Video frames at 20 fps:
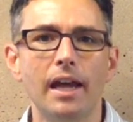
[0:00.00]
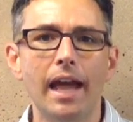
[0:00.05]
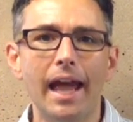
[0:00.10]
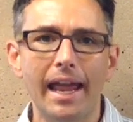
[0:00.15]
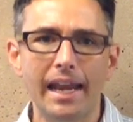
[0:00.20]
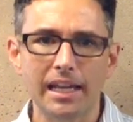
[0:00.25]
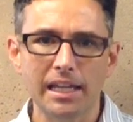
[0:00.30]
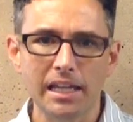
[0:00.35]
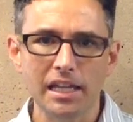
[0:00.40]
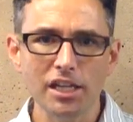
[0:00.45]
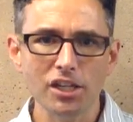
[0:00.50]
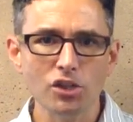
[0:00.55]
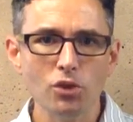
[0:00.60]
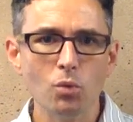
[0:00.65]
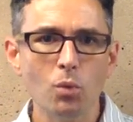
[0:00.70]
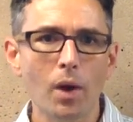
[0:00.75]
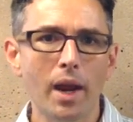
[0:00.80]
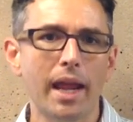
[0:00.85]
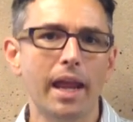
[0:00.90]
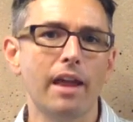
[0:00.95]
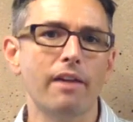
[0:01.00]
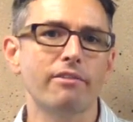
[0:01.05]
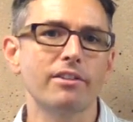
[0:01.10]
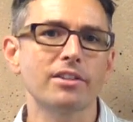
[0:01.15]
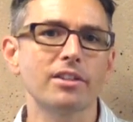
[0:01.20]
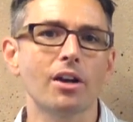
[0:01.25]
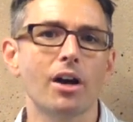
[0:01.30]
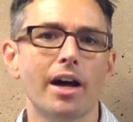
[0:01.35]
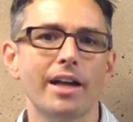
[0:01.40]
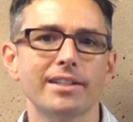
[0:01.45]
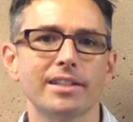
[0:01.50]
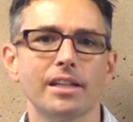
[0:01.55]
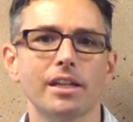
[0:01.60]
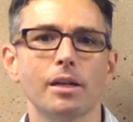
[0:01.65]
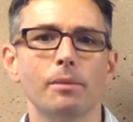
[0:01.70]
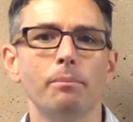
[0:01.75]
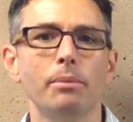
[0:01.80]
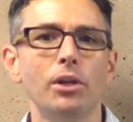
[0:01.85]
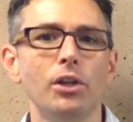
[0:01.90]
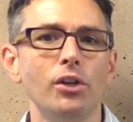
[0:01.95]
and each wave is causing
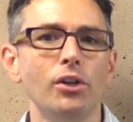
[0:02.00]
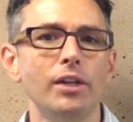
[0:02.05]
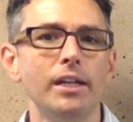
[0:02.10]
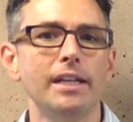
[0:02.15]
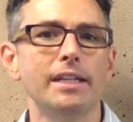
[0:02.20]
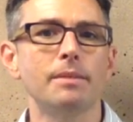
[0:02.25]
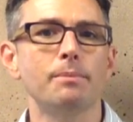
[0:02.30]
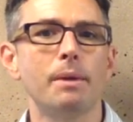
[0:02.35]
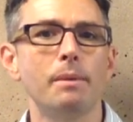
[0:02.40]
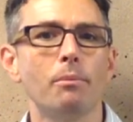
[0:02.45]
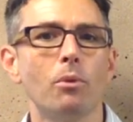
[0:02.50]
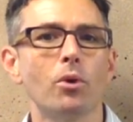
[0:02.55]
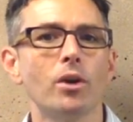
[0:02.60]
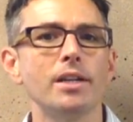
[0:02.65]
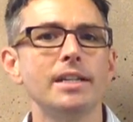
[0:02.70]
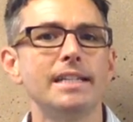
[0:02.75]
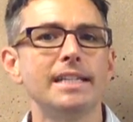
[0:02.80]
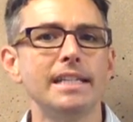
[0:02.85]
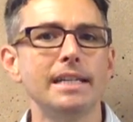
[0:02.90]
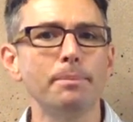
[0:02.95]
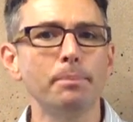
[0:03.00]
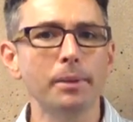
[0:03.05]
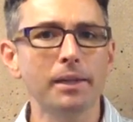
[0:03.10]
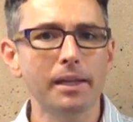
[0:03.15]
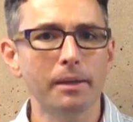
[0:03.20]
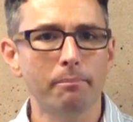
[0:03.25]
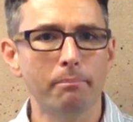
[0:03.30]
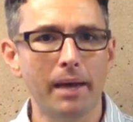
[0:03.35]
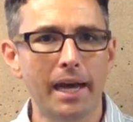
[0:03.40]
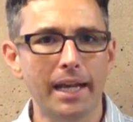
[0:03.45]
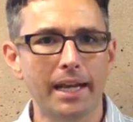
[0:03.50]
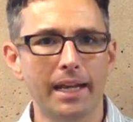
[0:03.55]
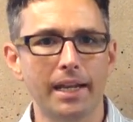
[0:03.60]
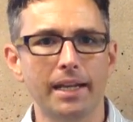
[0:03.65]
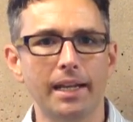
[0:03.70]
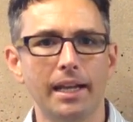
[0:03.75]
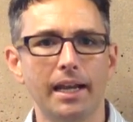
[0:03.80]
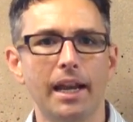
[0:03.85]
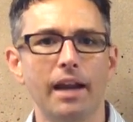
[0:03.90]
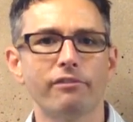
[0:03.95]
computing to be more deeply embedded
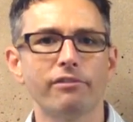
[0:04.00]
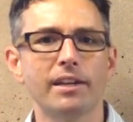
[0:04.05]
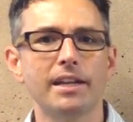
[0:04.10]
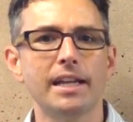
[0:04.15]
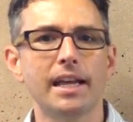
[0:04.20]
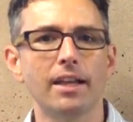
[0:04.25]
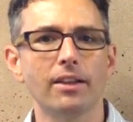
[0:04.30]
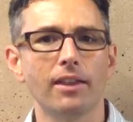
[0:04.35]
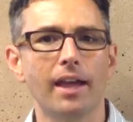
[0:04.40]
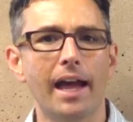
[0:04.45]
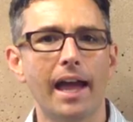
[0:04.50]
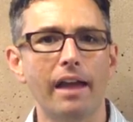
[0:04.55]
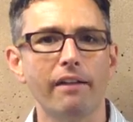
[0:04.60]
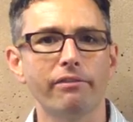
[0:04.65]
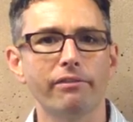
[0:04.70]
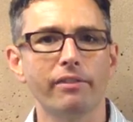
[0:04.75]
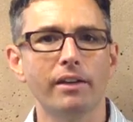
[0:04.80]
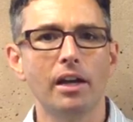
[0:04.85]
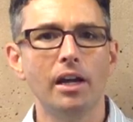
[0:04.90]
in everyday life